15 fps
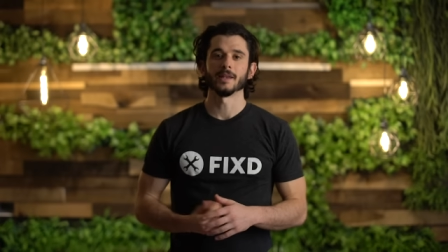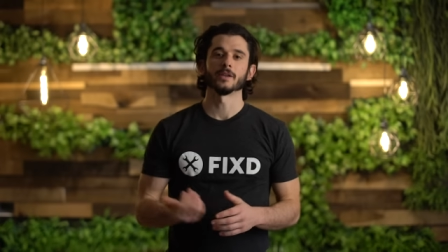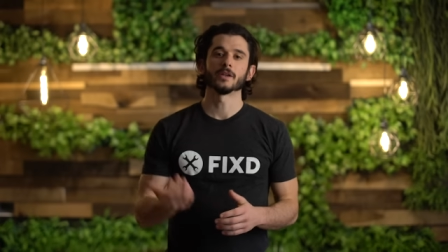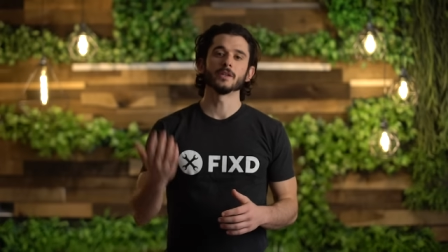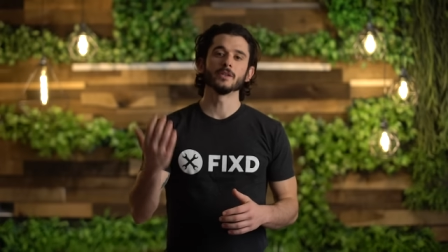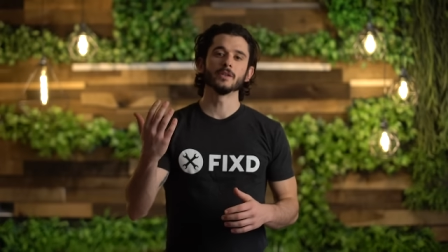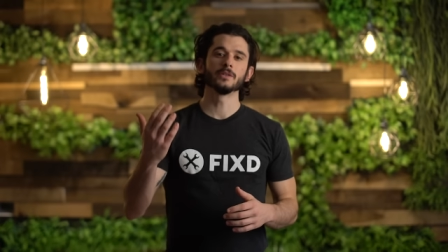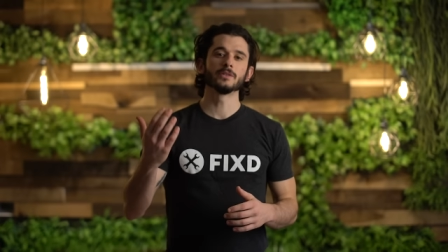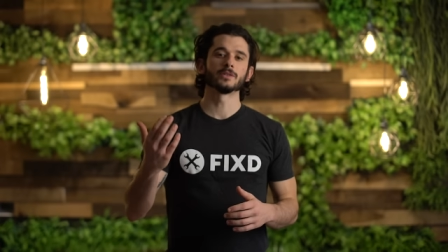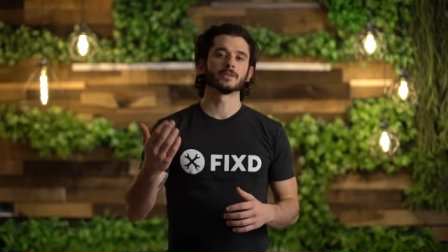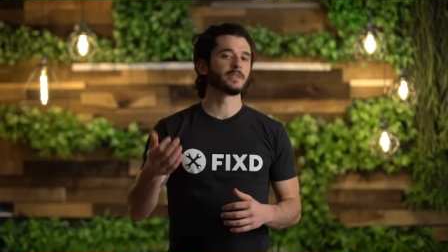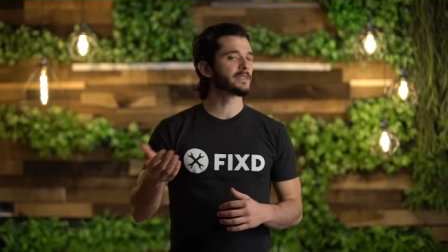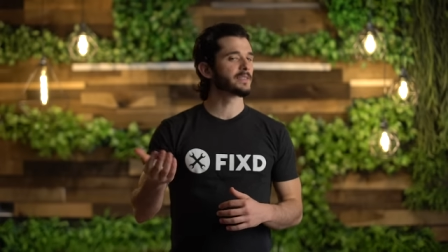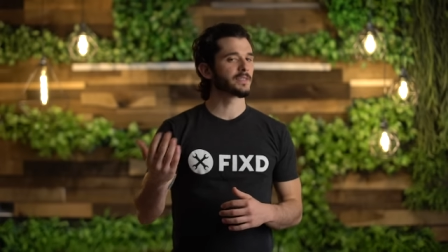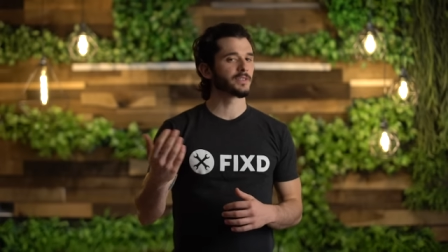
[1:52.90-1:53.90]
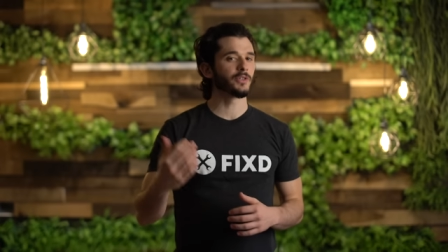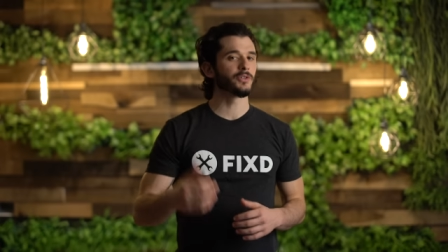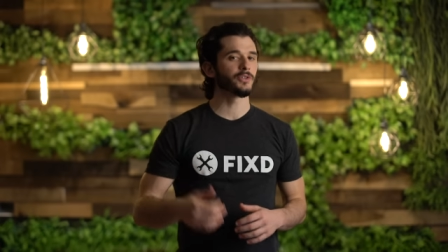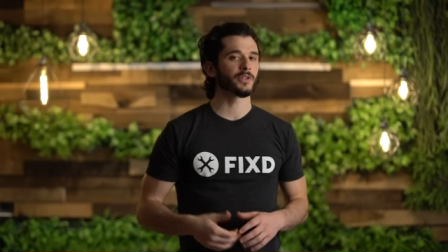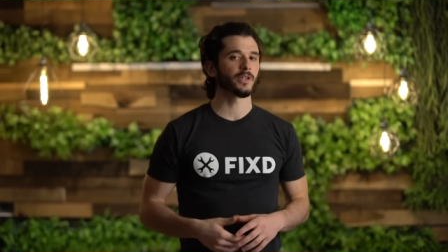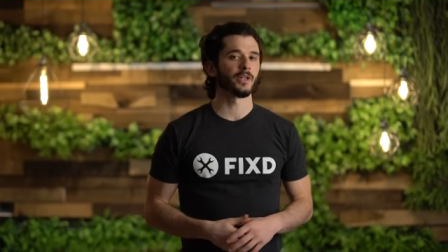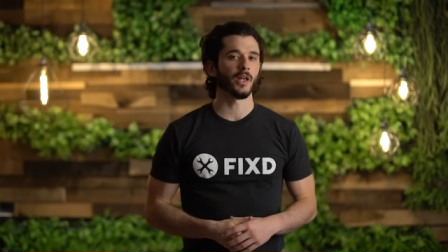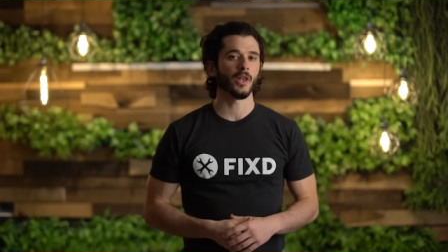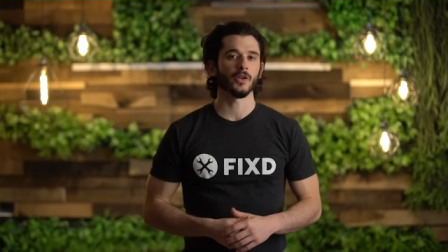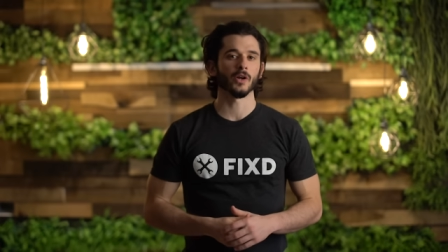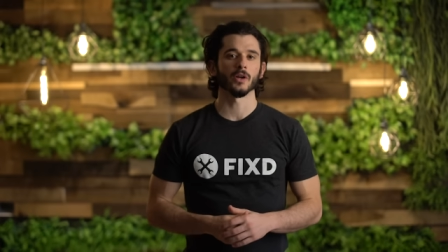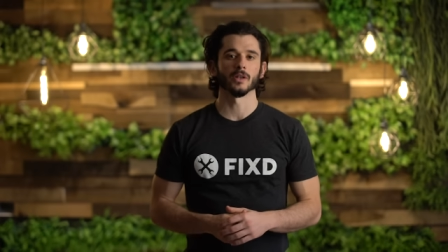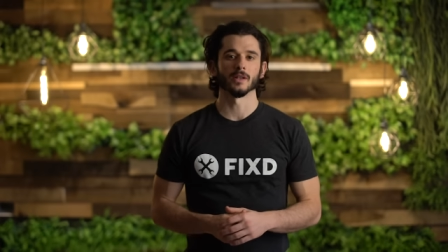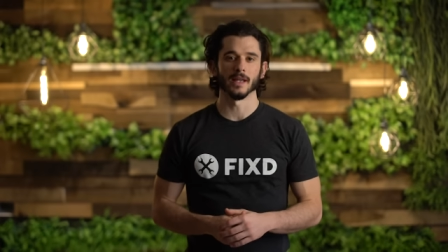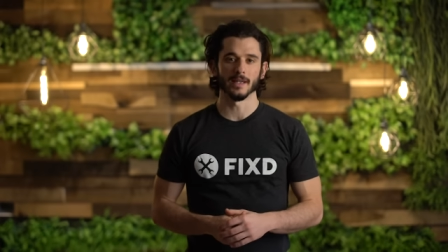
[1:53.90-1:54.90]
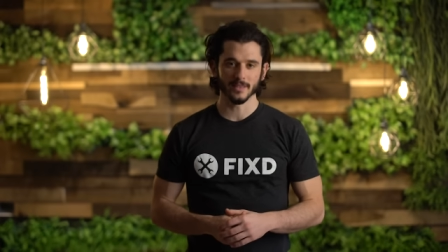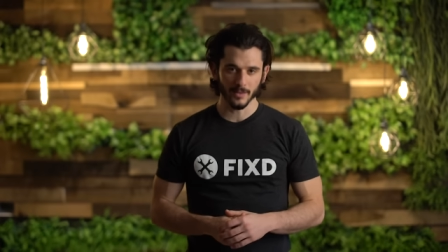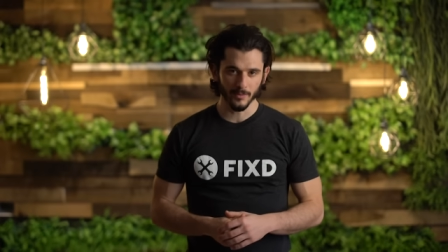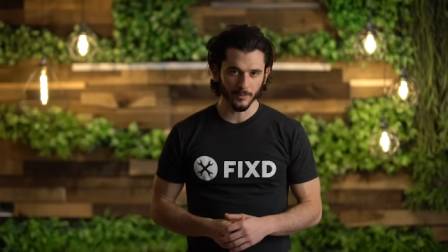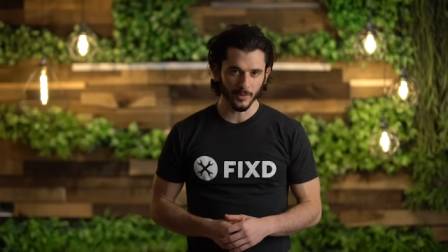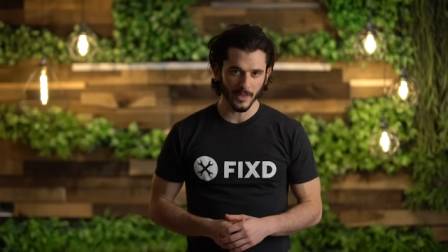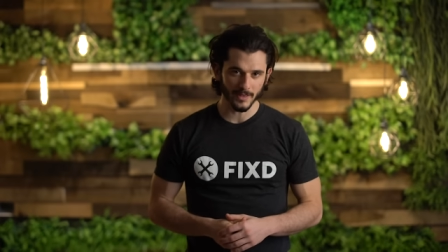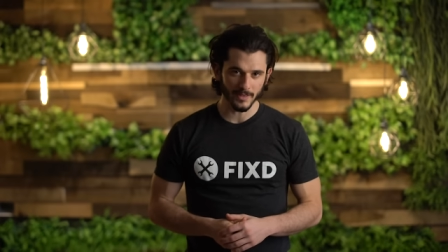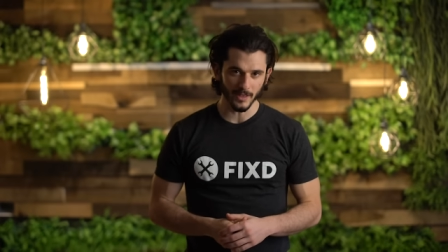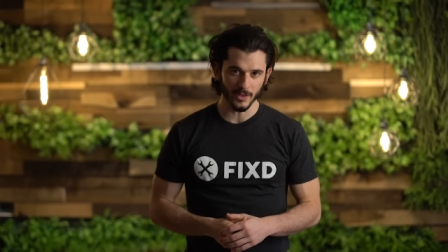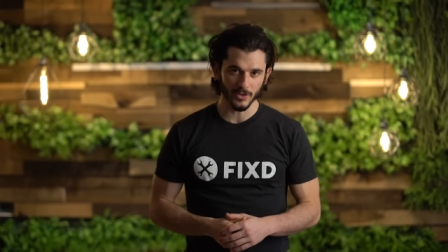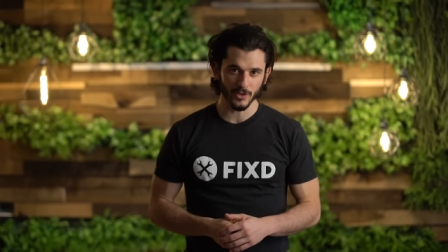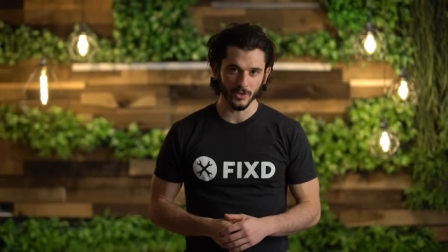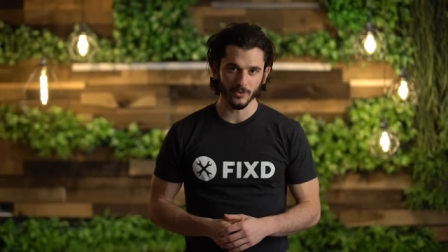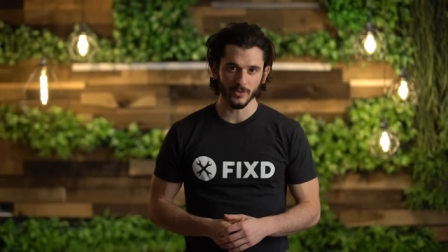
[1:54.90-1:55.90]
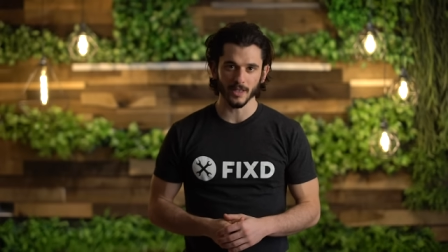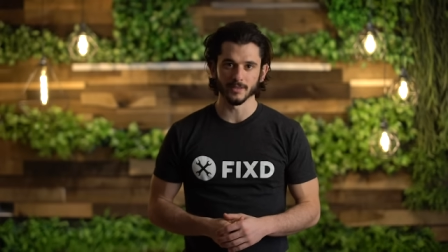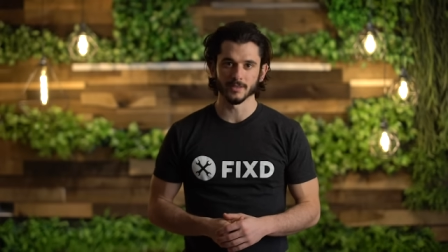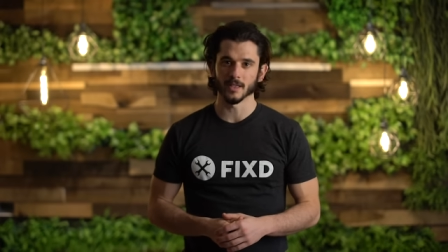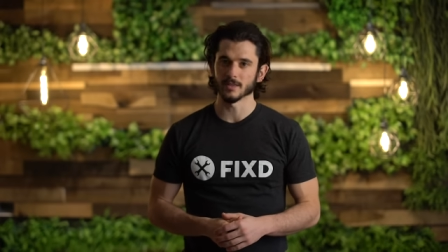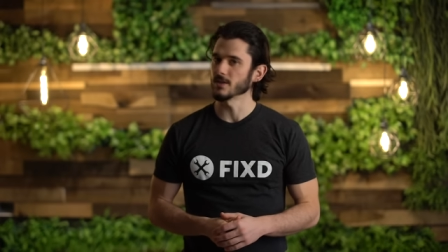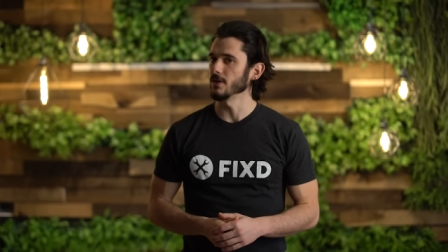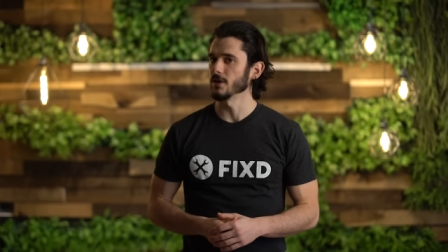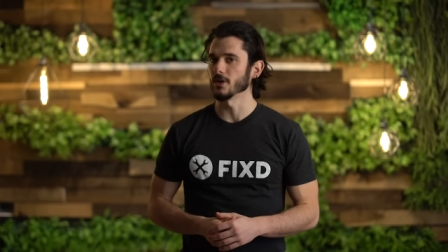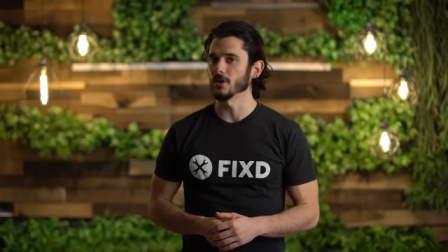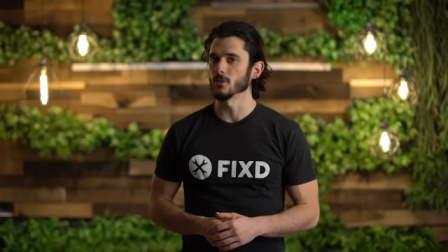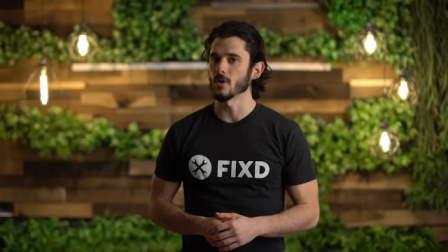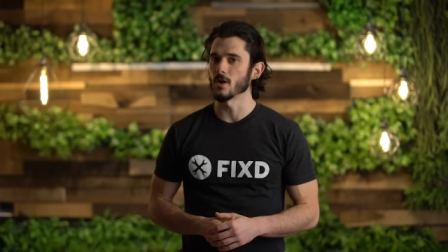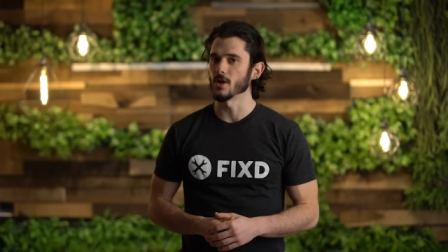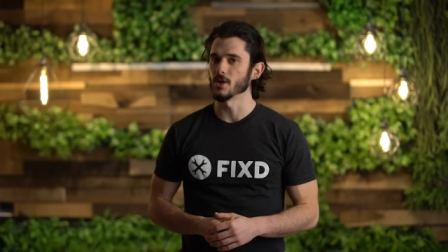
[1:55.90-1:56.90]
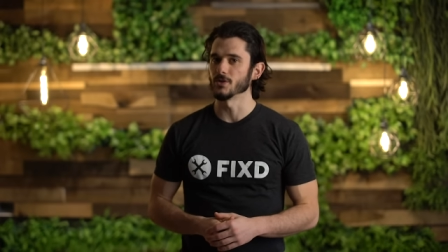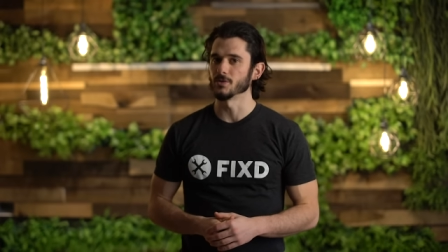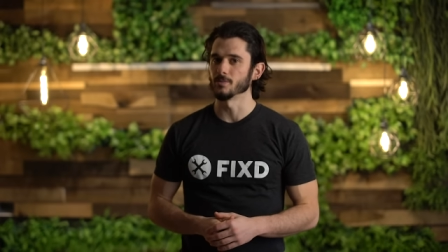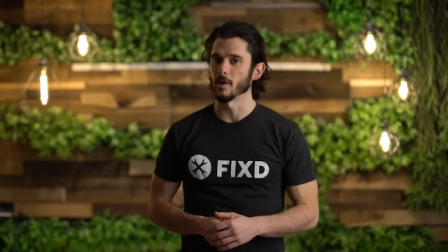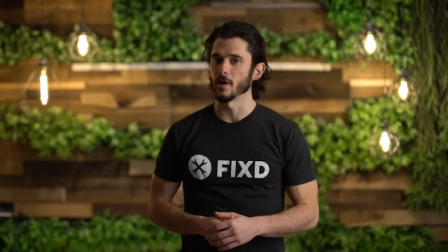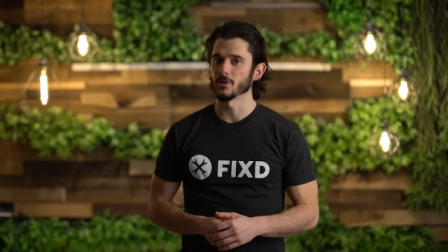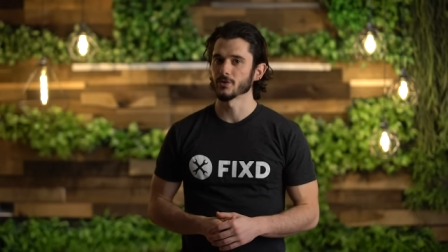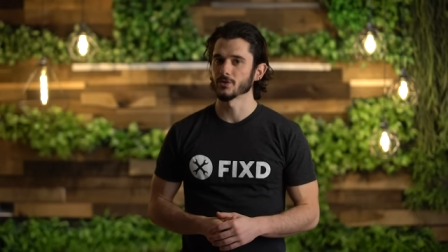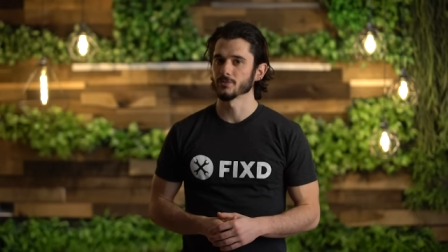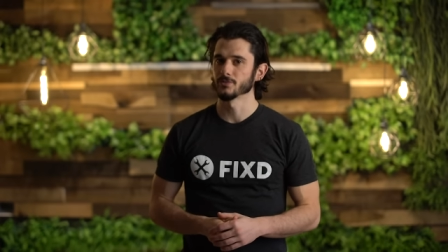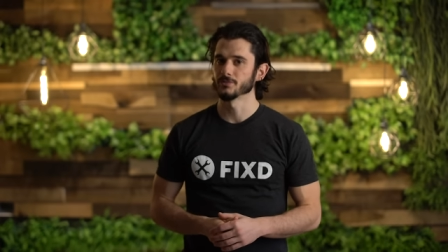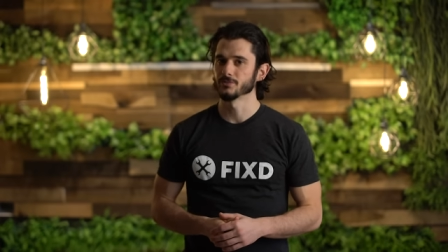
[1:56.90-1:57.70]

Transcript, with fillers: And the good news, this is usually another less complex issue that doesn't hurt your wallet too much.